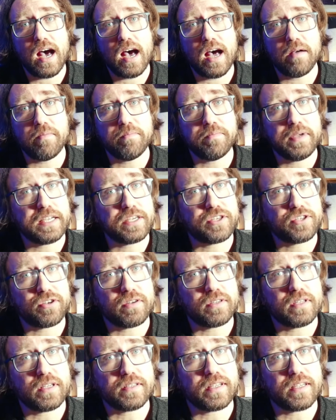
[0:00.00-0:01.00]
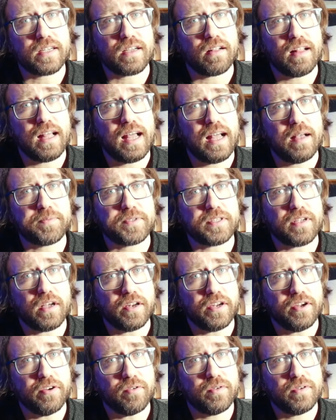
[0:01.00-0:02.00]
Make sure it doesn't collapse on
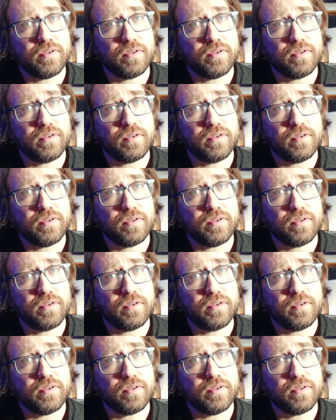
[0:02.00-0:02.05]
you.